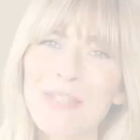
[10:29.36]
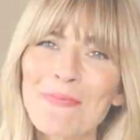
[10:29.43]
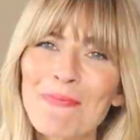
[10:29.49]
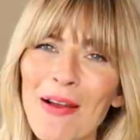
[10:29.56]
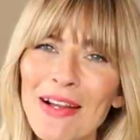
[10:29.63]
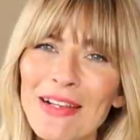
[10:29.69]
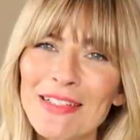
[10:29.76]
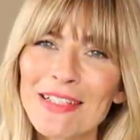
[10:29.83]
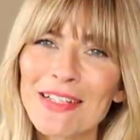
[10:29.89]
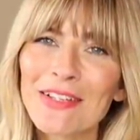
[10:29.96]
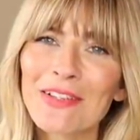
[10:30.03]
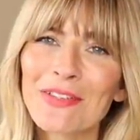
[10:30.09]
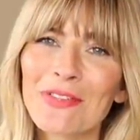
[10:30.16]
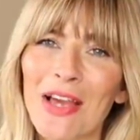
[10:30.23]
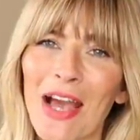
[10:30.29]
So back
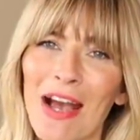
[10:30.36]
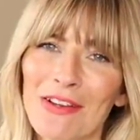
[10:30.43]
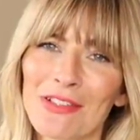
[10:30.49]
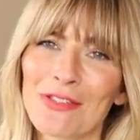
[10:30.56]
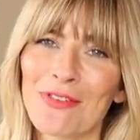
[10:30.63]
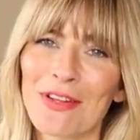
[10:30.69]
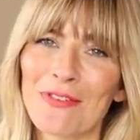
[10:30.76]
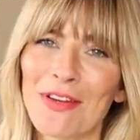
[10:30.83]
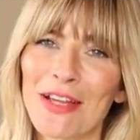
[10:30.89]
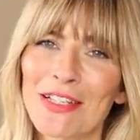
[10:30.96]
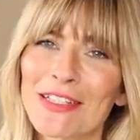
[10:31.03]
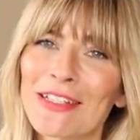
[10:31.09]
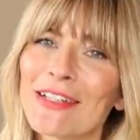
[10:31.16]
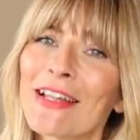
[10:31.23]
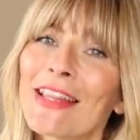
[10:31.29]
to the house
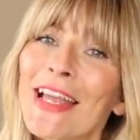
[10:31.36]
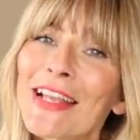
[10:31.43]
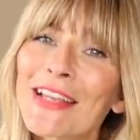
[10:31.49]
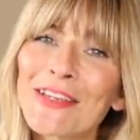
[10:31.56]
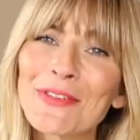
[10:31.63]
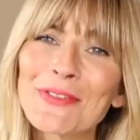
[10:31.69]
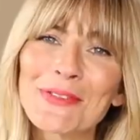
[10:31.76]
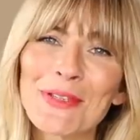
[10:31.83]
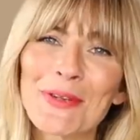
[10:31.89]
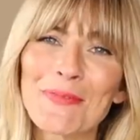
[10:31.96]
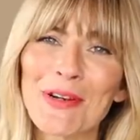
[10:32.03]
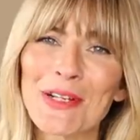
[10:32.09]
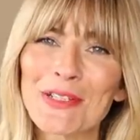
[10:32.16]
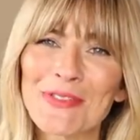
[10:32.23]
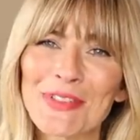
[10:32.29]
renovation. Thank you so
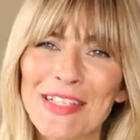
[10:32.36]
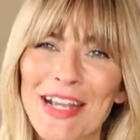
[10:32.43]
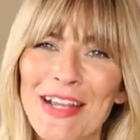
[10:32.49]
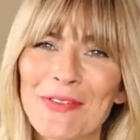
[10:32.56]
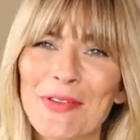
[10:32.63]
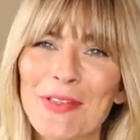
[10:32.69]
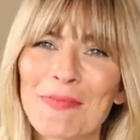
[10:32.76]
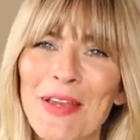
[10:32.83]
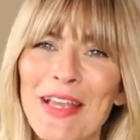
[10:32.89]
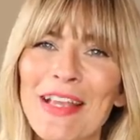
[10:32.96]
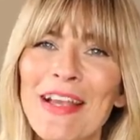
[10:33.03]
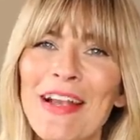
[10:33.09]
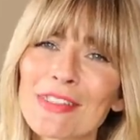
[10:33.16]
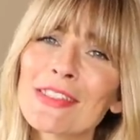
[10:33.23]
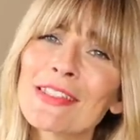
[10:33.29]
much for staying with
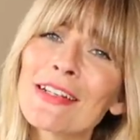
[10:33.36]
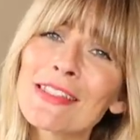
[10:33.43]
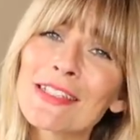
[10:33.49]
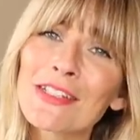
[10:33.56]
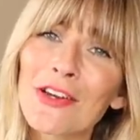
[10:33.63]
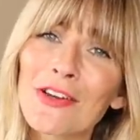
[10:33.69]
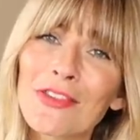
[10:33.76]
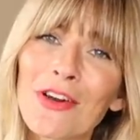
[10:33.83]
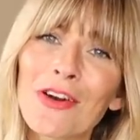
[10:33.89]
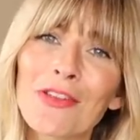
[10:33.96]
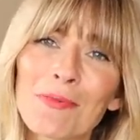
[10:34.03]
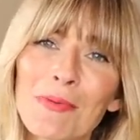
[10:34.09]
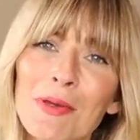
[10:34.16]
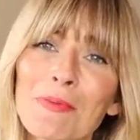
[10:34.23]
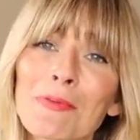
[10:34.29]
me. It's nice to know that
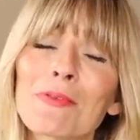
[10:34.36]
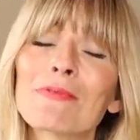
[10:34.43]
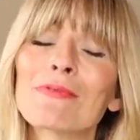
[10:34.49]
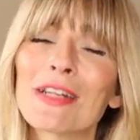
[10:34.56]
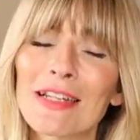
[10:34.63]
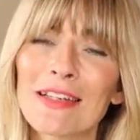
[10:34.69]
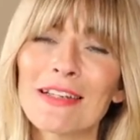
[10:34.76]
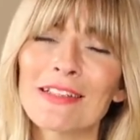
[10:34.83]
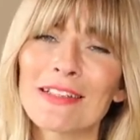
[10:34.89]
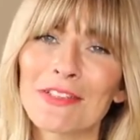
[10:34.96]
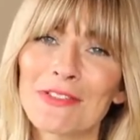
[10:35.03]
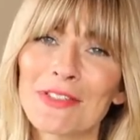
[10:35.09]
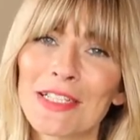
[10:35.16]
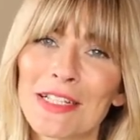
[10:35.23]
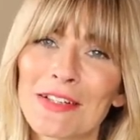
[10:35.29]
other people are really
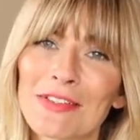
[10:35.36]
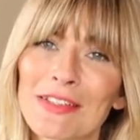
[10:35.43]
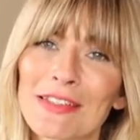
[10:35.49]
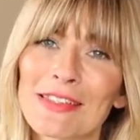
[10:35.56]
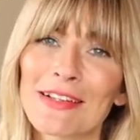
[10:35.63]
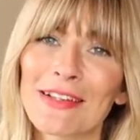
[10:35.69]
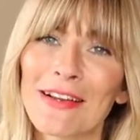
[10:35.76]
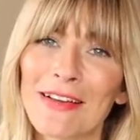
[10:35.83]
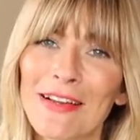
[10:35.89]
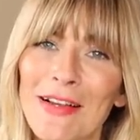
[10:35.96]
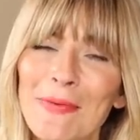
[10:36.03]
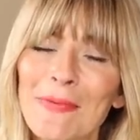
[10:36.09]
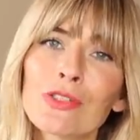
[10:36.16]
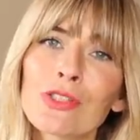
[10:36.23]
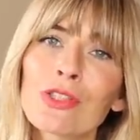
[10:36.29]
into interiors like I
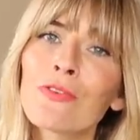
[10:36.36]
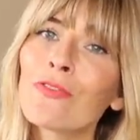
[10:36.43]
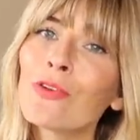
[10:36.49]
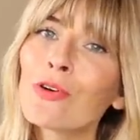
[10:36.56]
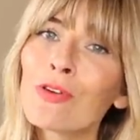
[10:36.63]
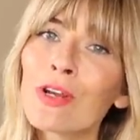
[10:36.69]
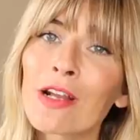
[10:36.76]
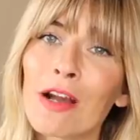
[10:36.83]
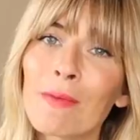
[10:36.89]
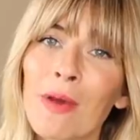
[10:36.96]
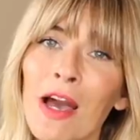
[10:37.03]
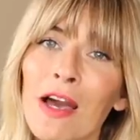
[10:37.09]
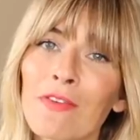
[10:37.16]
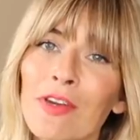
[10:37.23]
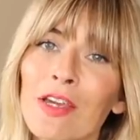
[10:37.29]
am. So the flooring I'm
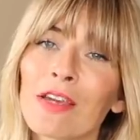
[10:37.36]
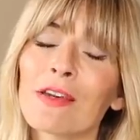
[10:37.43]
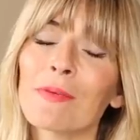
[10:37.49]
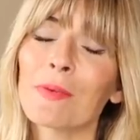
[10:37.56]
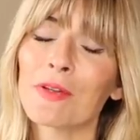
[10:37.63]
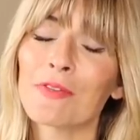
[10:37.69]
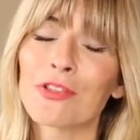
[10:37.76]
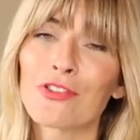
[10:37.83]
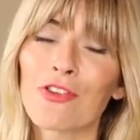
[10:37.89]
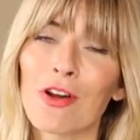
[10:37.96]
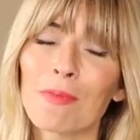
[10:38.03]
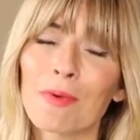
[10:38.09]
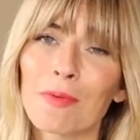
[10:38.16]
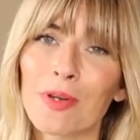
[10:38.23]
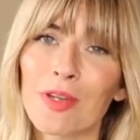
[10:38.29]
having a bit of a
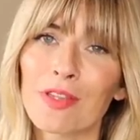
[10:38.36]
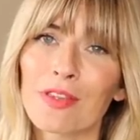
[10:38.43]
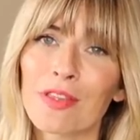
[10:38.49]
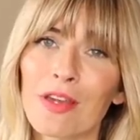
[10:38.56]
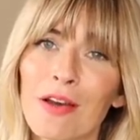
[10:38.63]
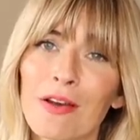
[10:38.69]
drama with.